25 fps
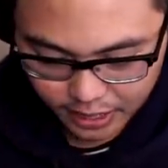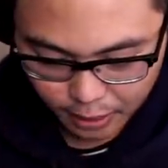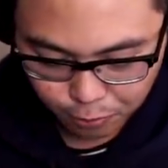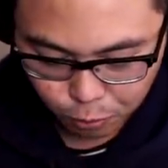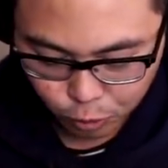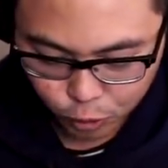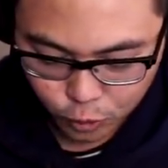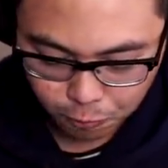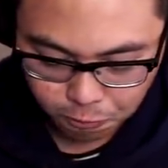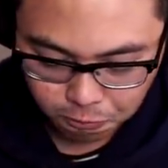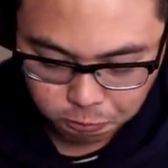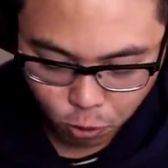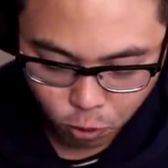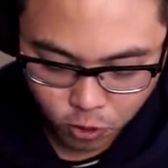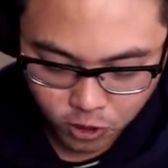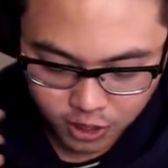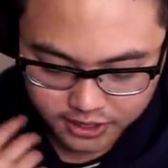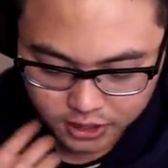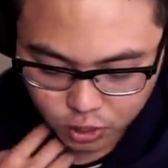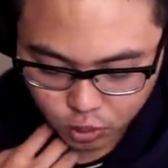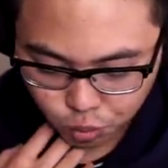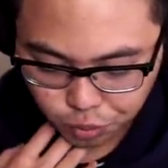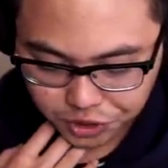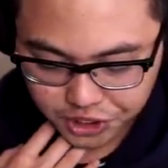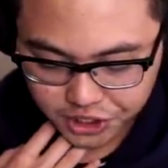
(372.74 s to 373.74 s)
Double
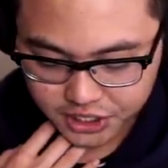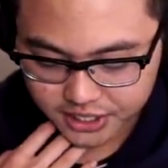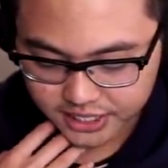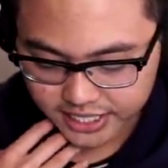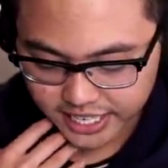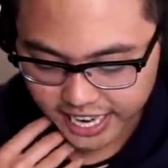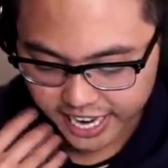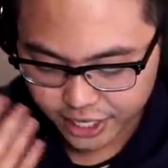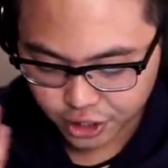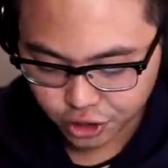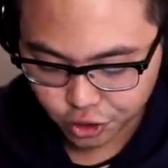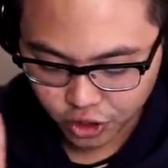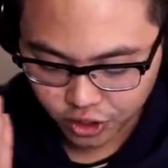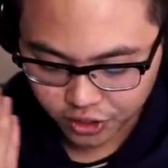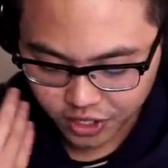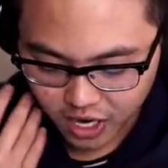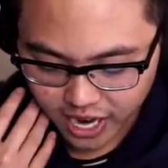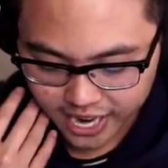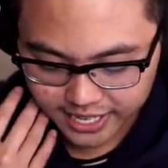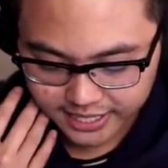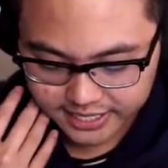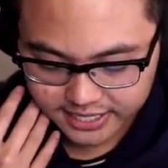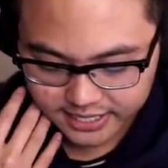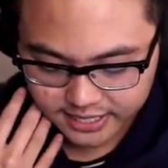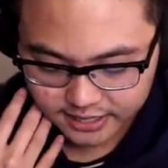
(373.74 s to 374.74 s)
supports, which is extra
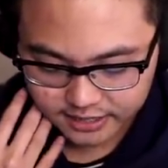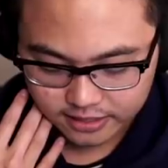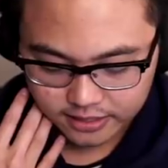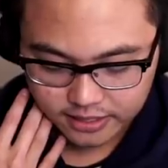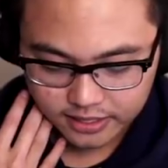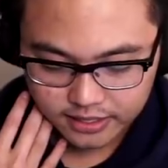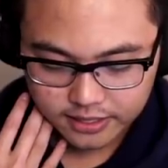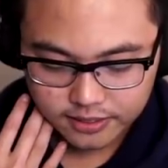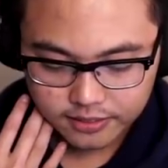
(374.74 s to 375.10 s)
nice.